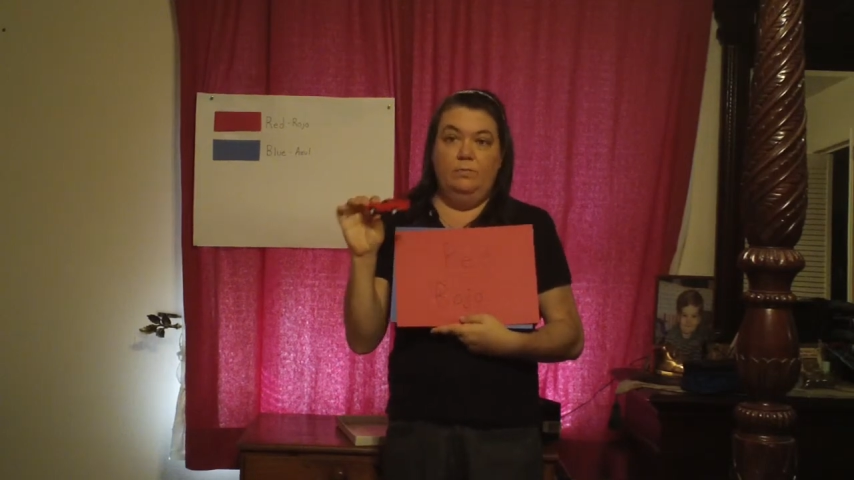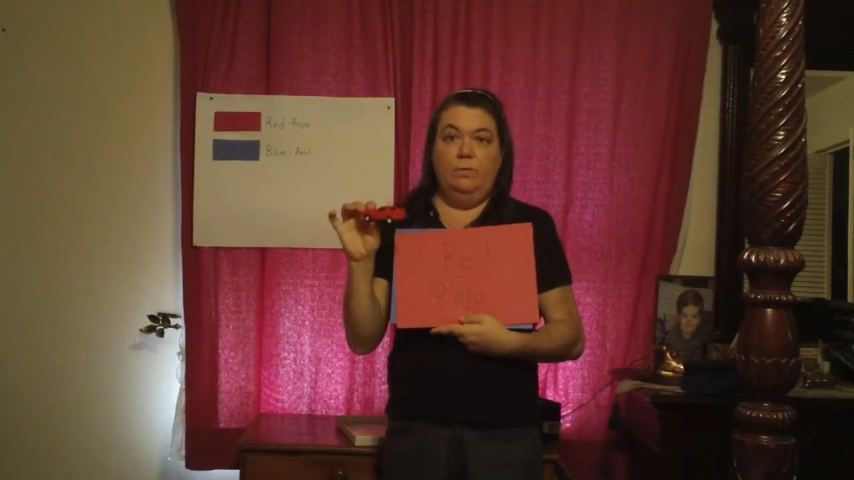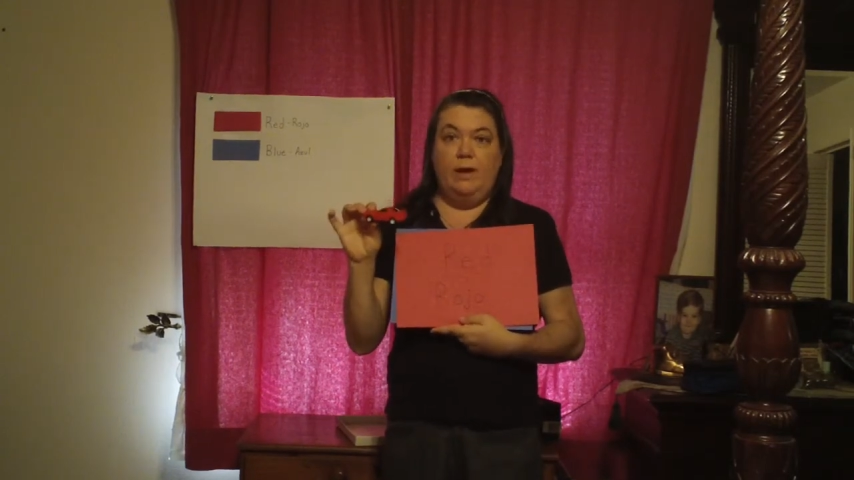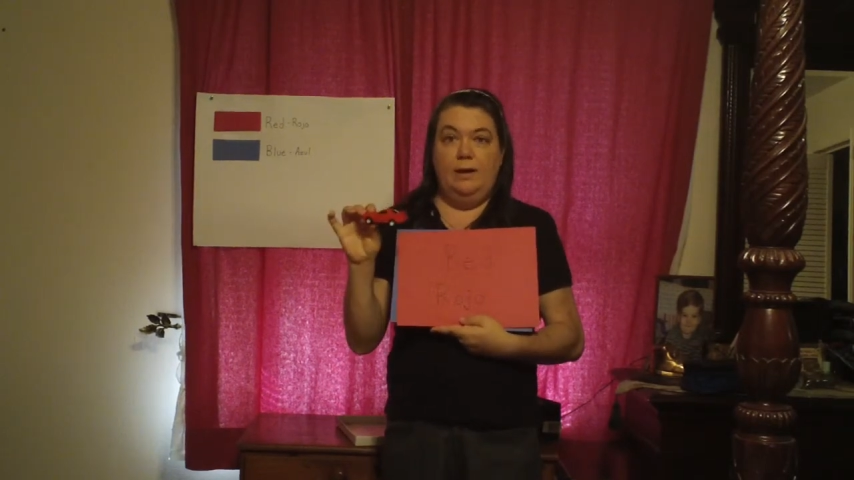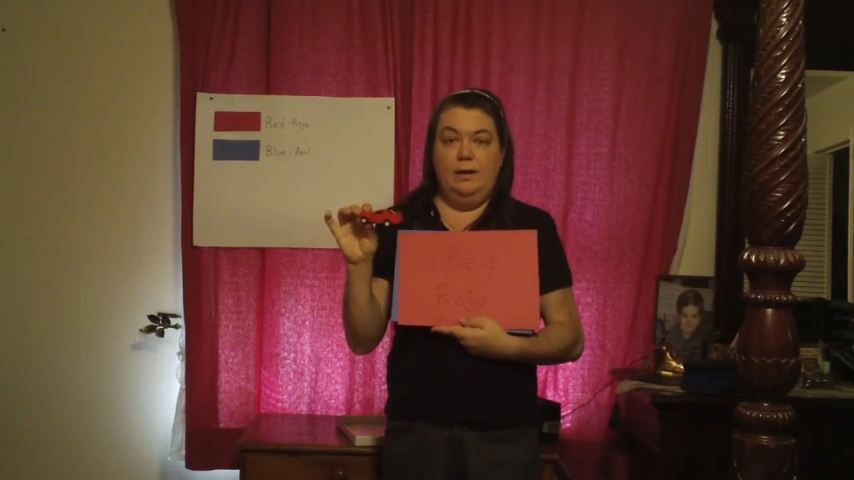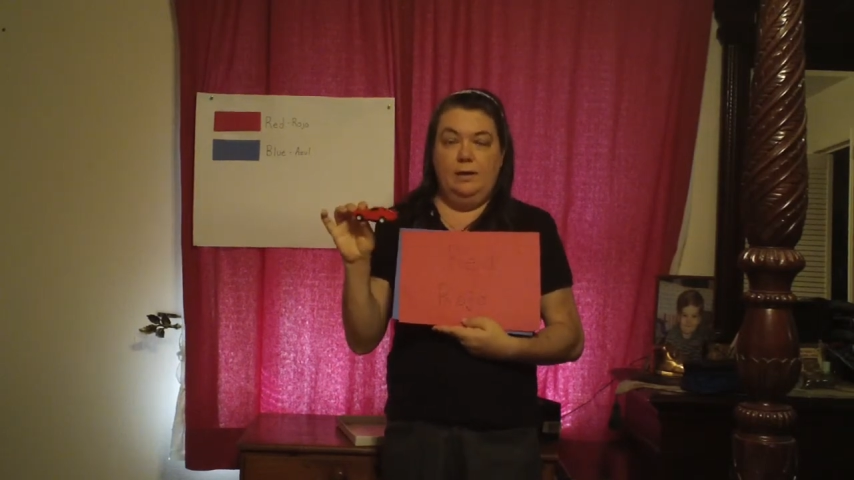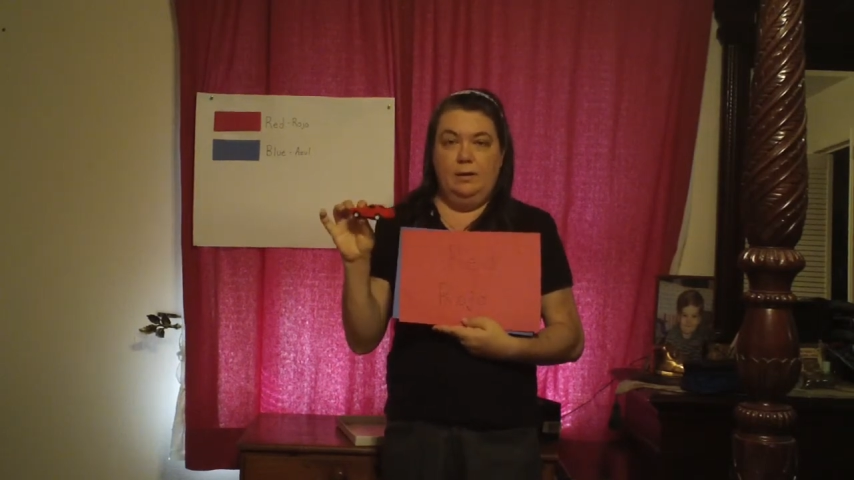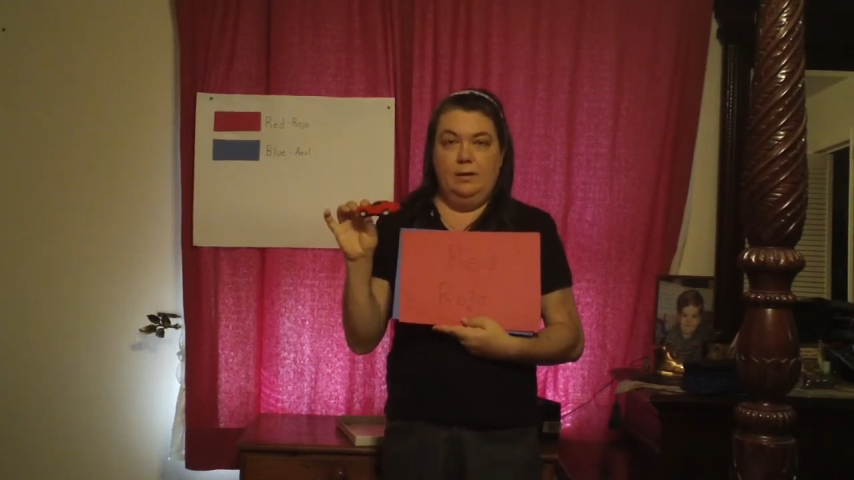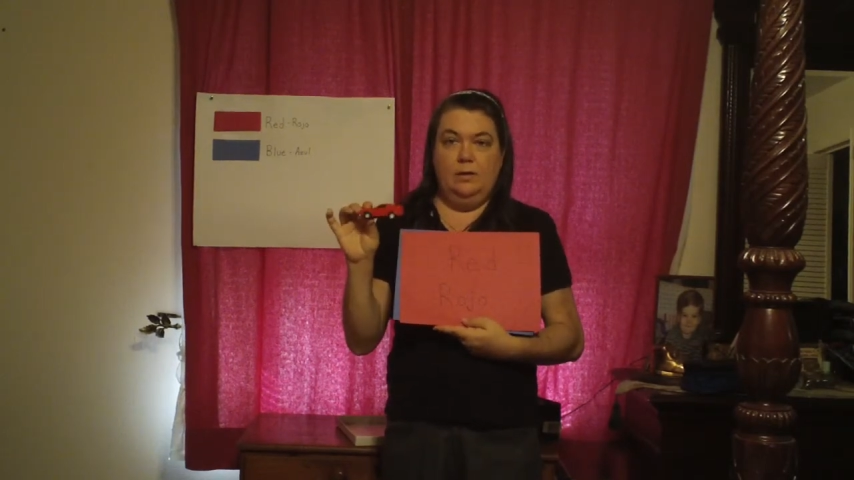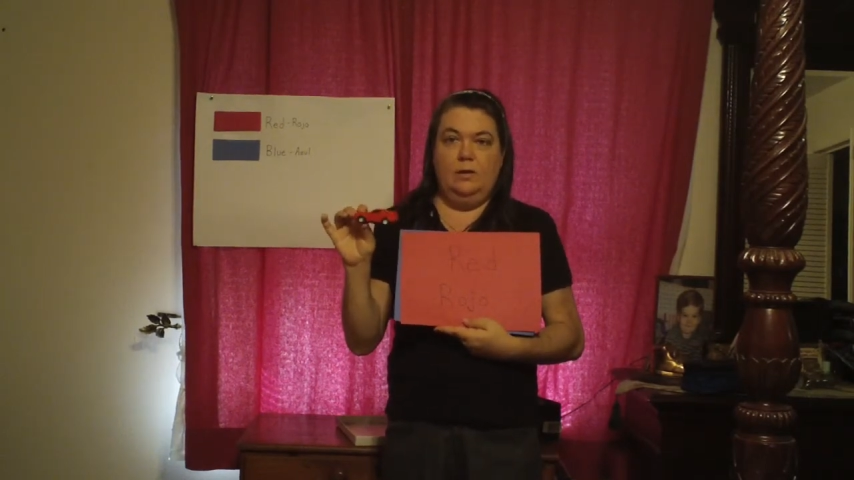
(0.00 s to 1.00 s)
red
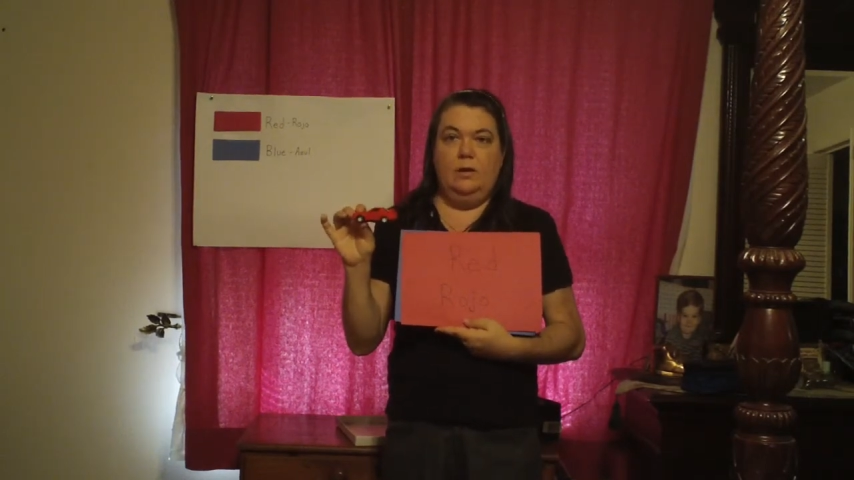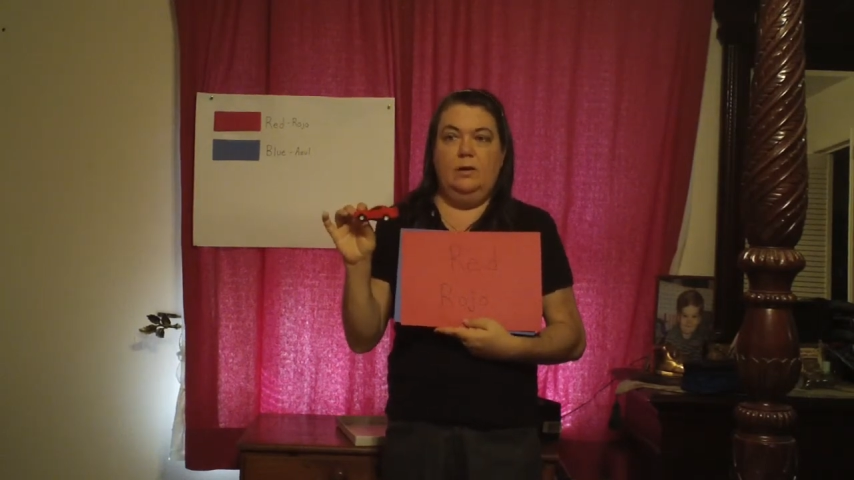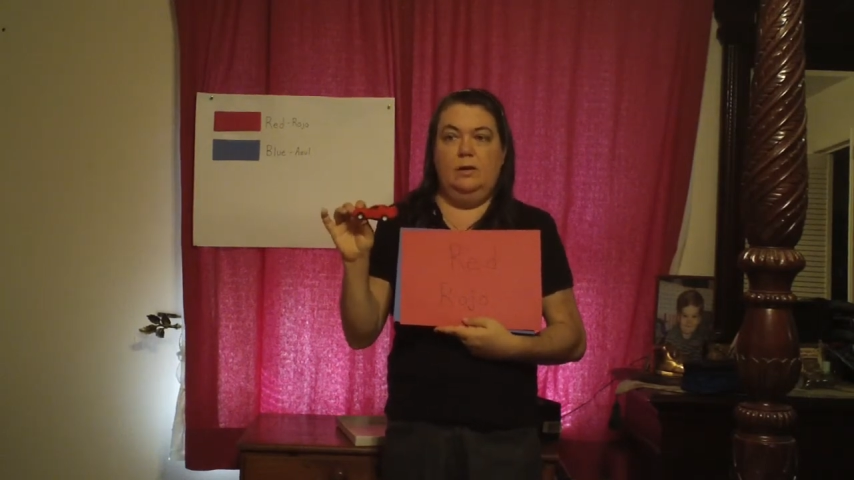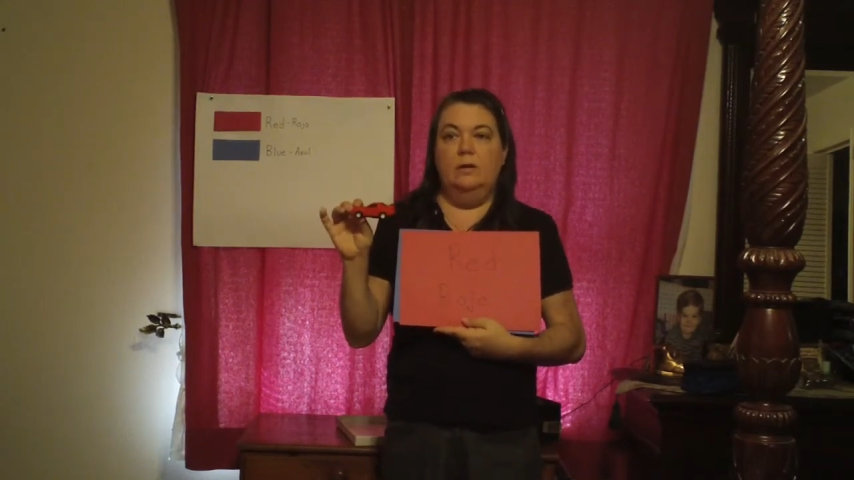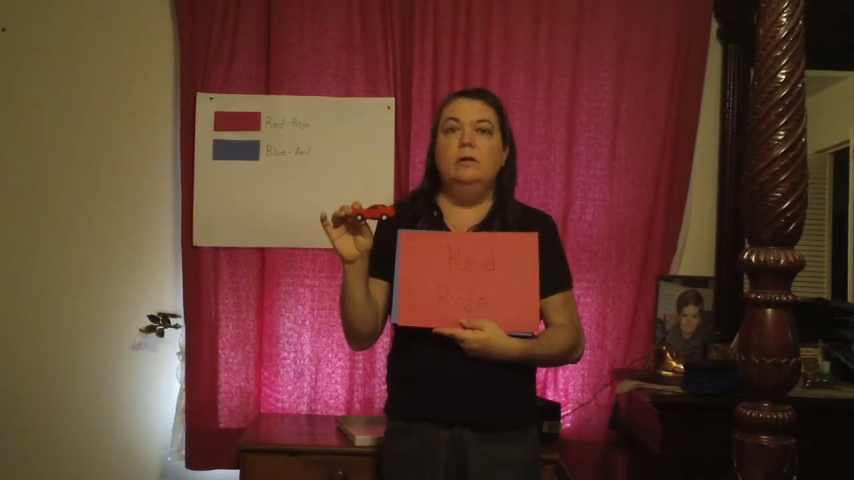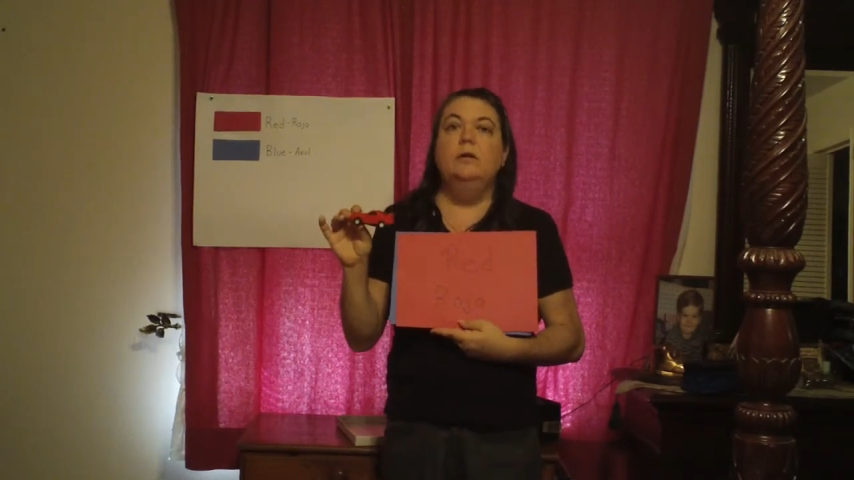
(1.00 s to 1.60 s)
car.